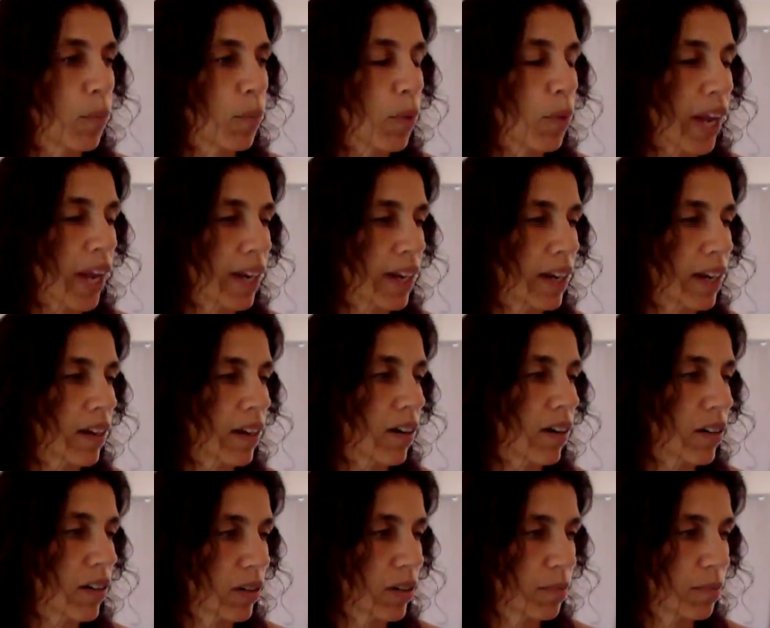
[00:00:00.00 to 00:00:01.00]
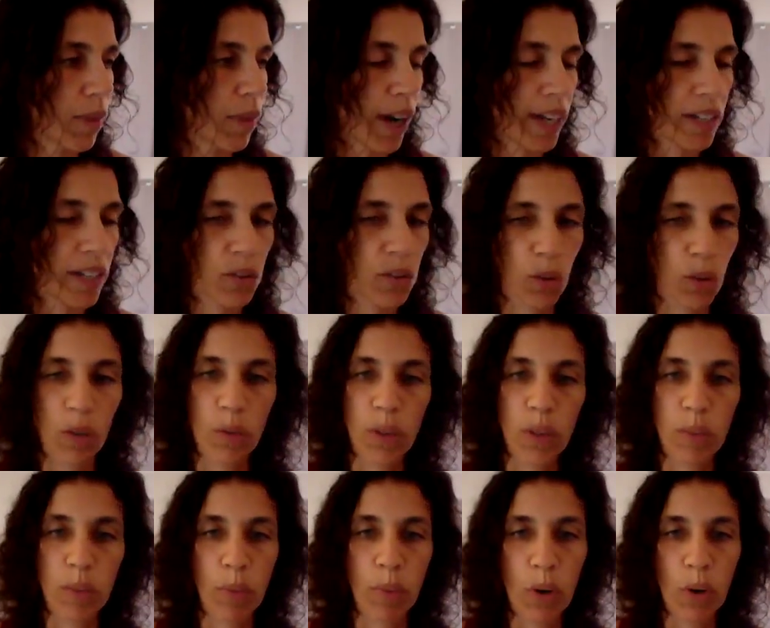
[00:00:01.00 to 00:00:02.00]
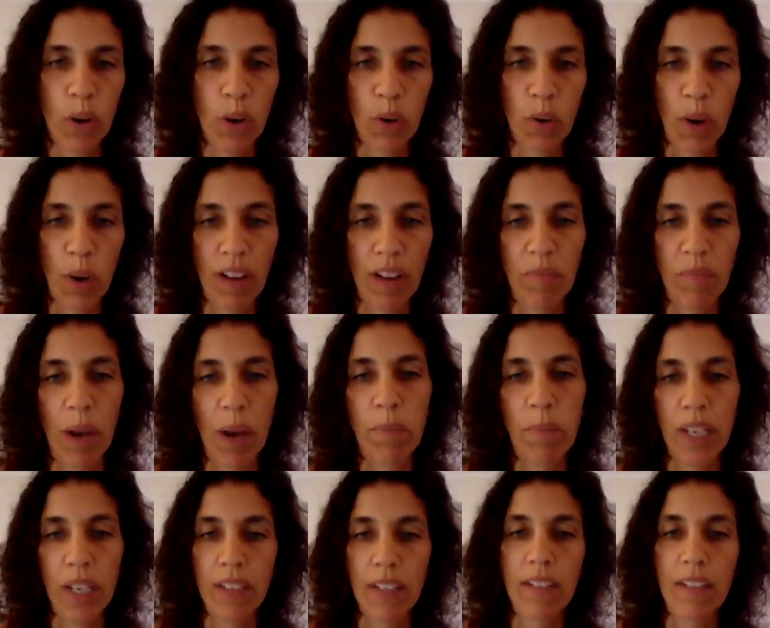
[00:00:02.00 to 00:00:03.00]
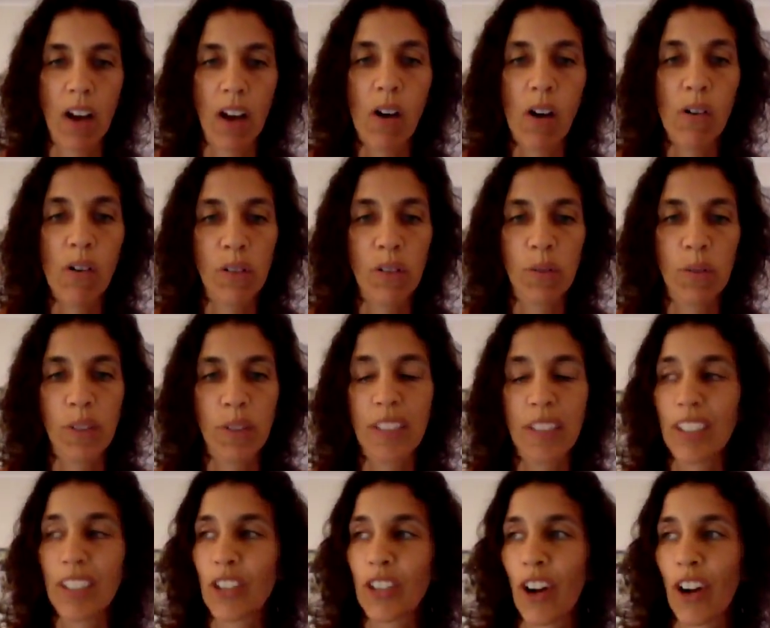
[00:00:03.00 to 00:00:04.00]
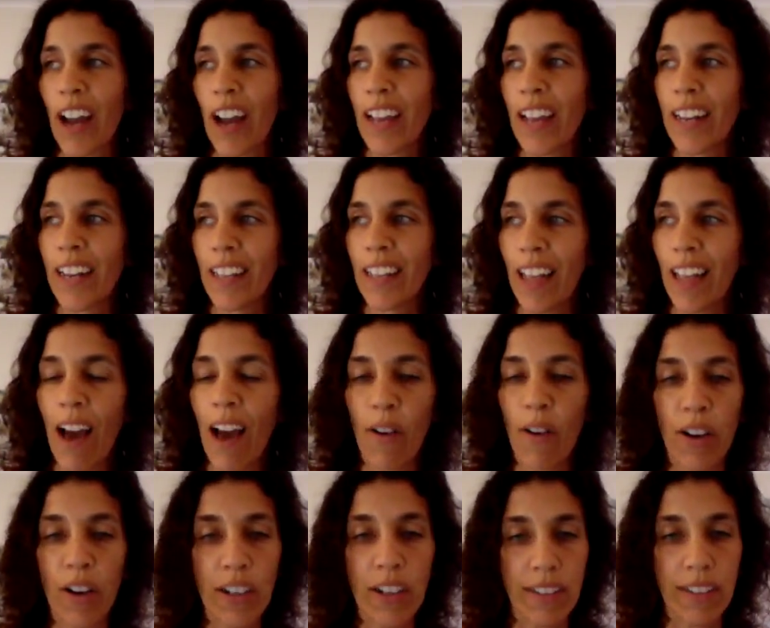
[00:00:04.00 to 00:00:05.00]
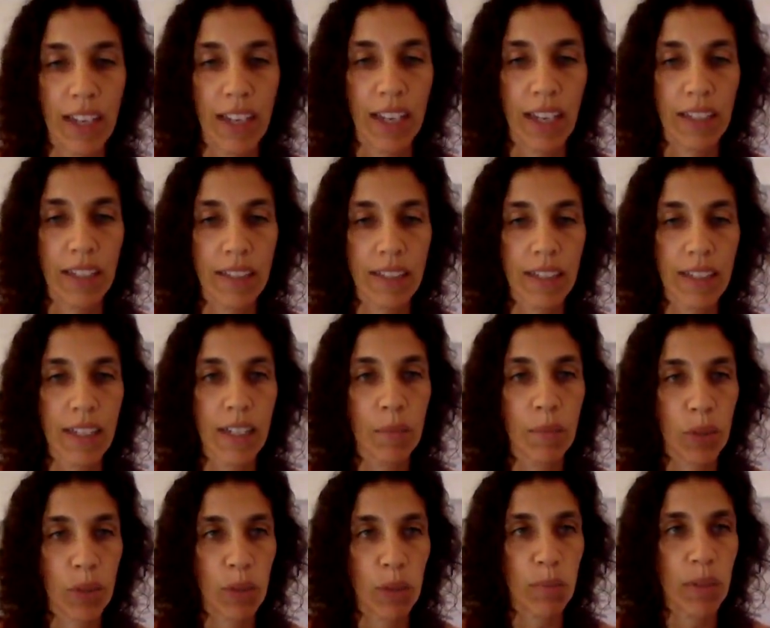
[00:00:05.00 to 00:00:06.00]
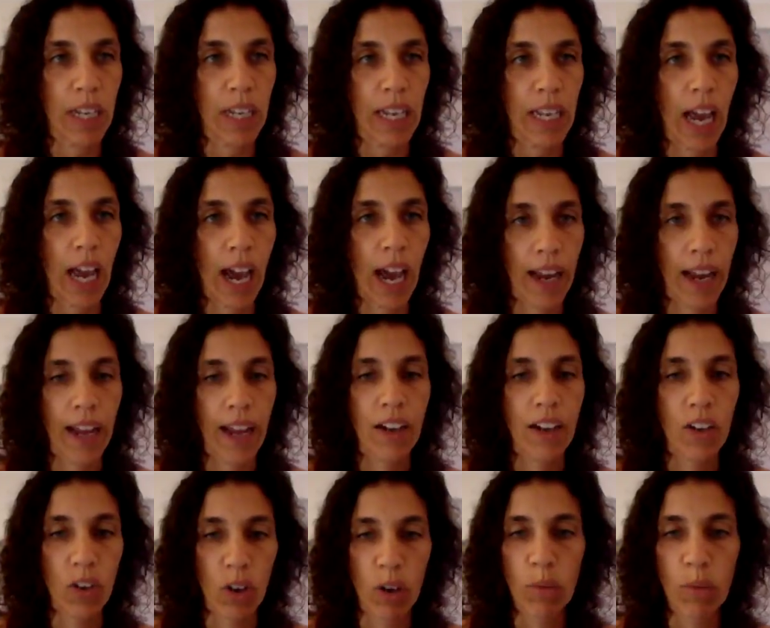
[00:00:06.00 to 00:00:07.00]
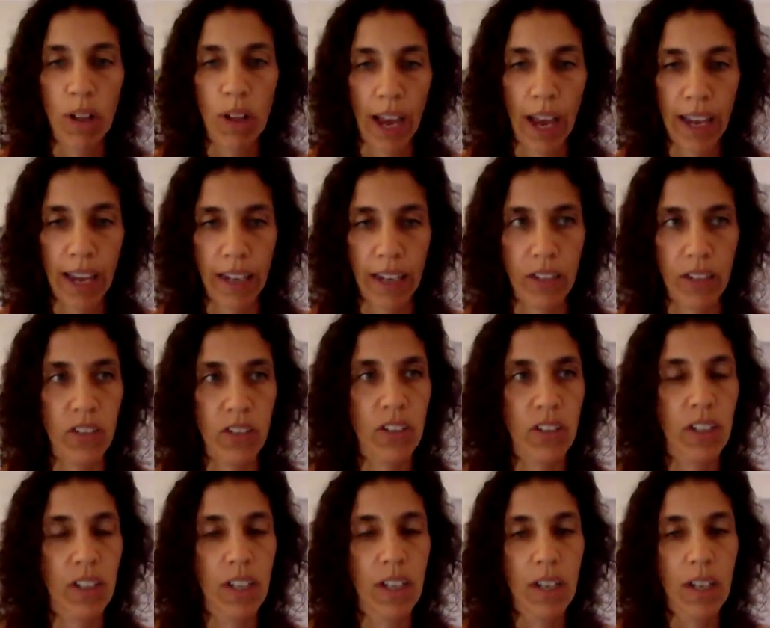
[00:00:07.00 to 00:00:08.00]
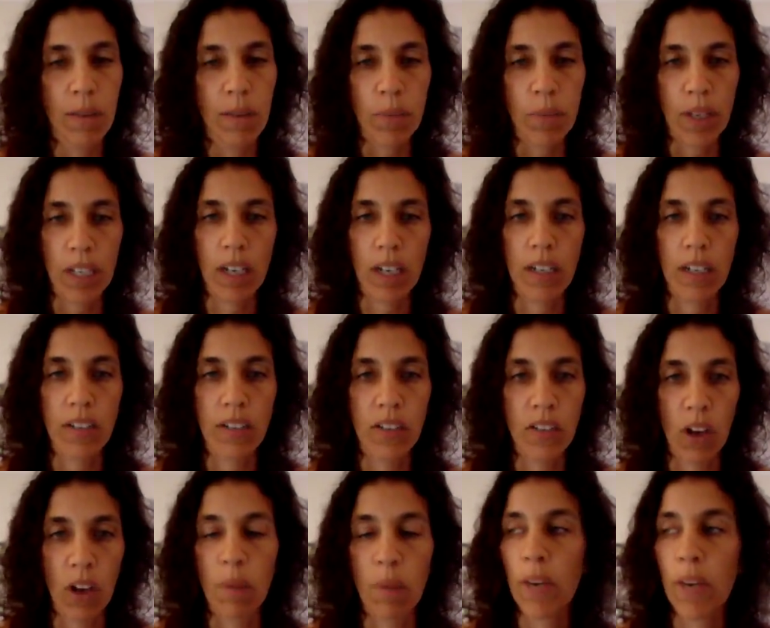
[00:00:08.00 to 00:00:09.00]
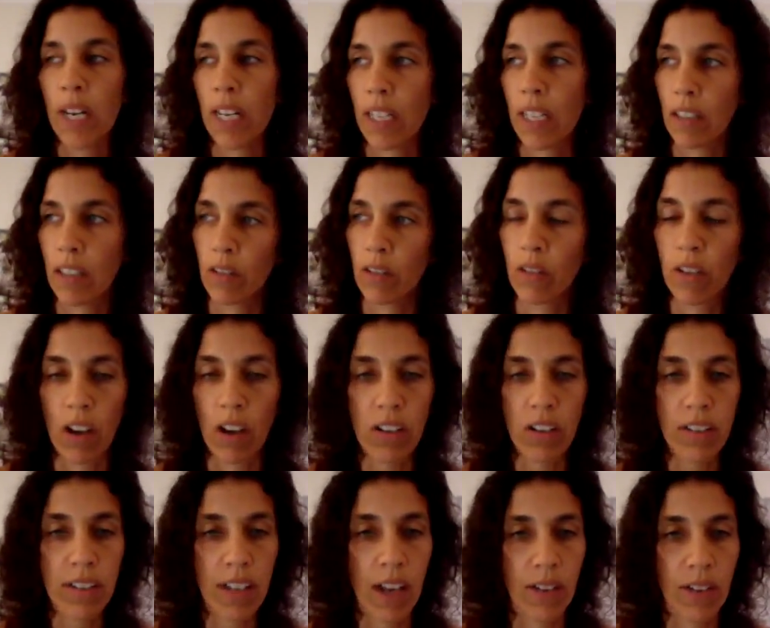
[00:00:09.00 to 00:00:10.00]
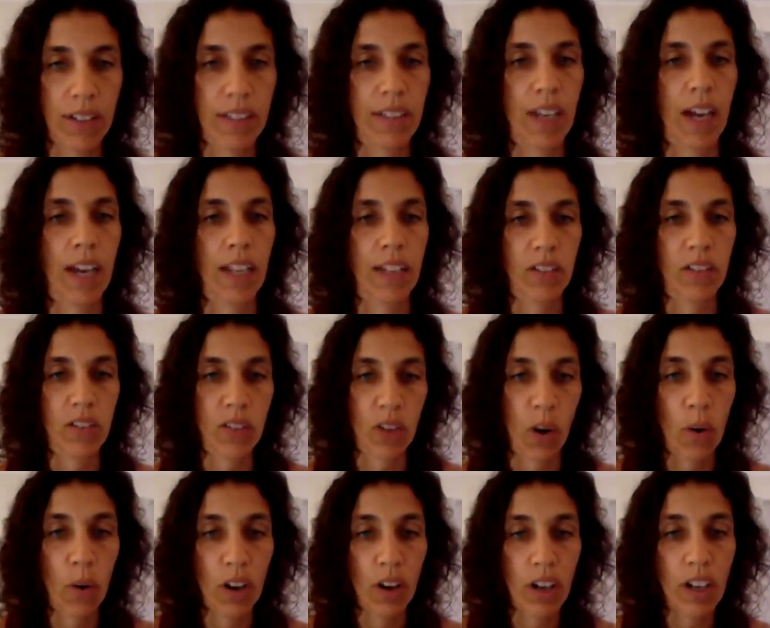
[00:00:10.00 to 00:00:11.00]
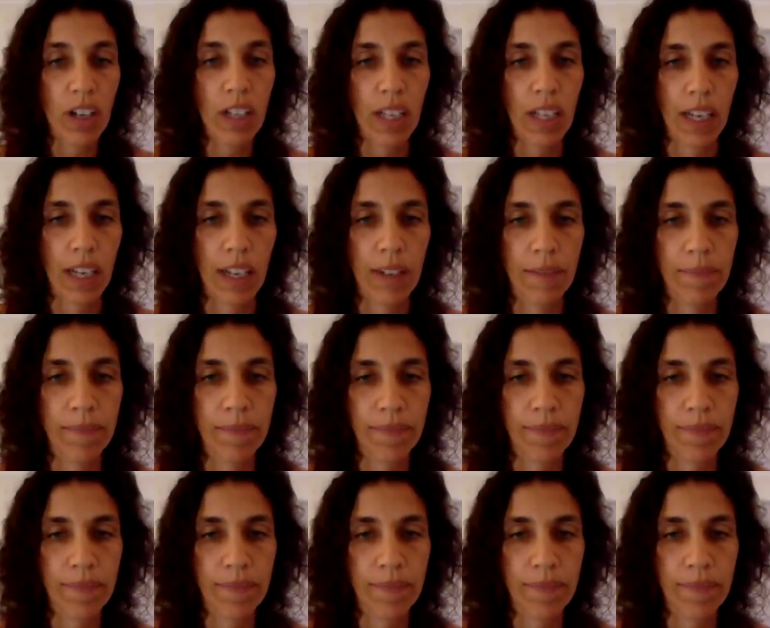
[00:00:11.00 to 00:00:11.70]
when my daughter was born, one of my biggest goals was to try and allow her to hit puberty at a normal age, because so many little girls now are starting so early.